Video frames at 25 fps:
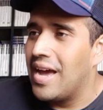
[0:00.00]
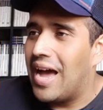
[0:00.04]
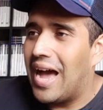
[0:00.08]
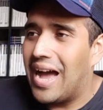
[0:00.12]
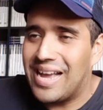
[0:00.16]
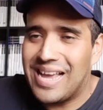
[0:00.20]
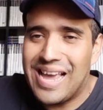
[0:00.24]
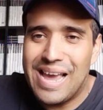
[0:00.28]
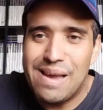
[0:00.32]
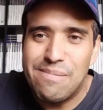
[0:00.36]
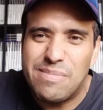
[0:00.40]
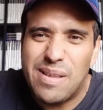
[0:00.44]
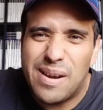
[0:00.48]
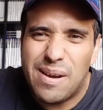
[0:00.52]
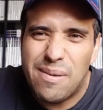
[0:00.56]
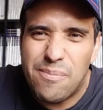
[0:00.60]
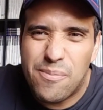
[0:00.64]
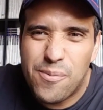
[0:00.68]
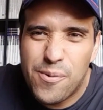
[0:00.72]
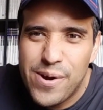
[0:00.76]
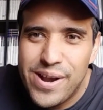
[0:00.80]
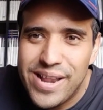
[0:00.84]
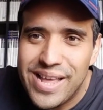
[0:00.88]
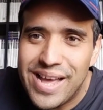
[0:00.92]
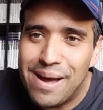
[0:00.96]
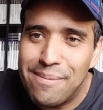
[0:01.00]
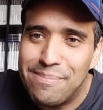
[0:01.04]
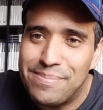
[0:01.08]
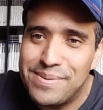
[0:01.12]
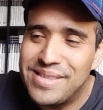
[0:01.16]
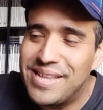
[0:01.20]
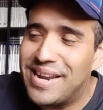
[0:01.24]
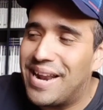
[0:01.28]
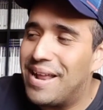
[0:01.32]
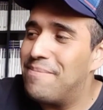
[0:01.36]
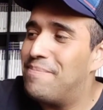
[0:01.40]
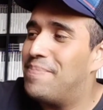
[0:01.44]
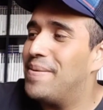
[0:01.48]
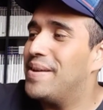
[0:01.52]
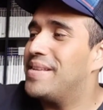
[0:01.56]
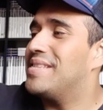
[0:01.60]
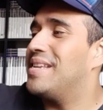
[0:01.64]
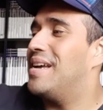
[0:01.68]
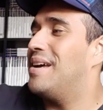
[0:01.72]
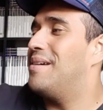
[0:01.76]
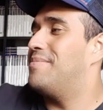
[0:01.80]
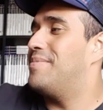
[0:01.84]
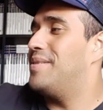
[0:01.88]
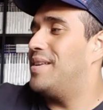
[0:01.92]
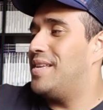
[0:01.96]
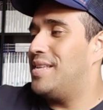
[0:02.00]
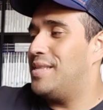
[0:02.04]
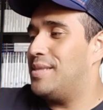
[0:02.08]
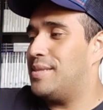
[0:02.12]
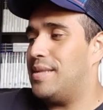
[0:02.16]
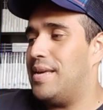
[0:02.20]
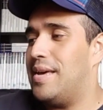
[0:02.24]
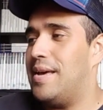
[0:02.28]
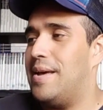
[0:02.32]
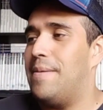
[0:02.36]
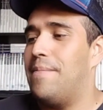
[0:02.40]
A game that I'm really happy that I picked up is